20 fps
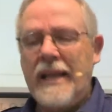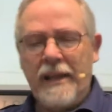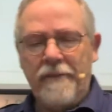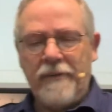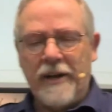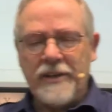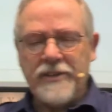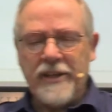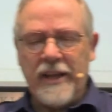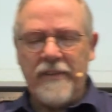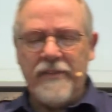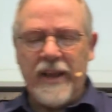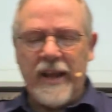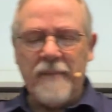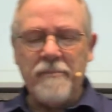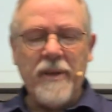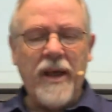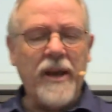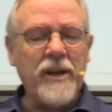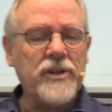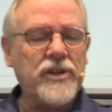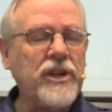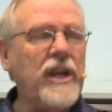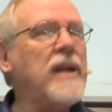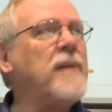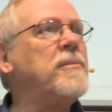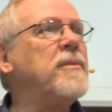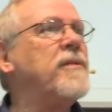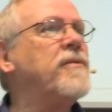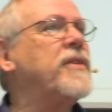If I say that I'm not
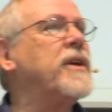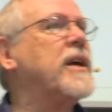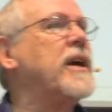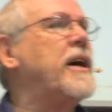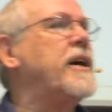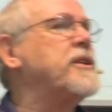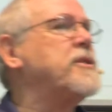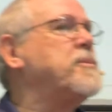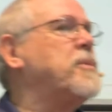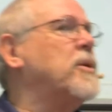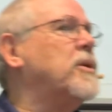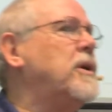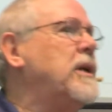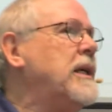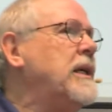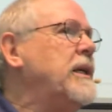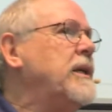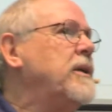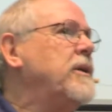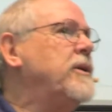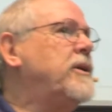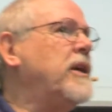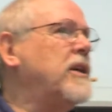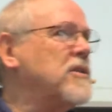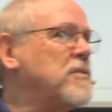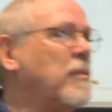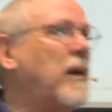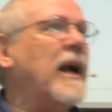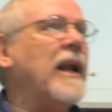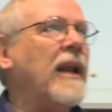ashamed of the gospel,
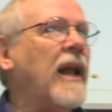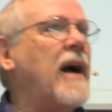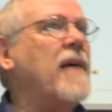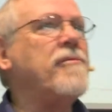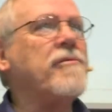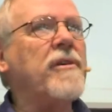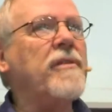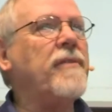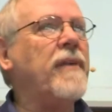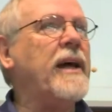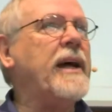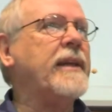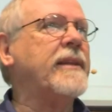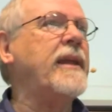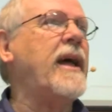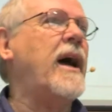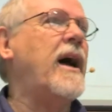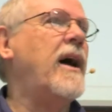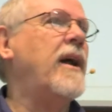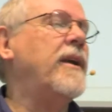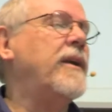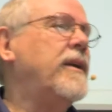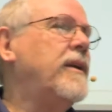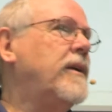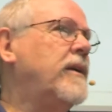does my life reflect that?